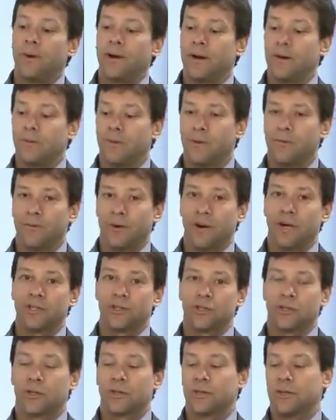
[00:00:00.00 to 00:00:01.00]
but a
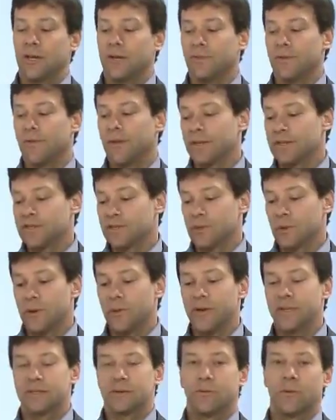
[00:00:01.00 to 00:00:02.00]
refresher given that it's 3
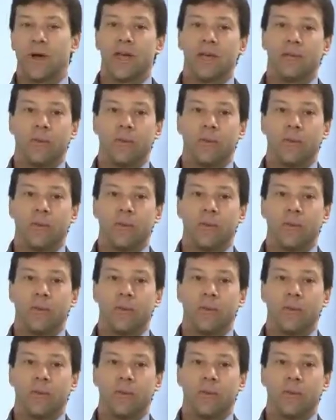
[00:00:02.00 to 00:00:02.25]
weeks away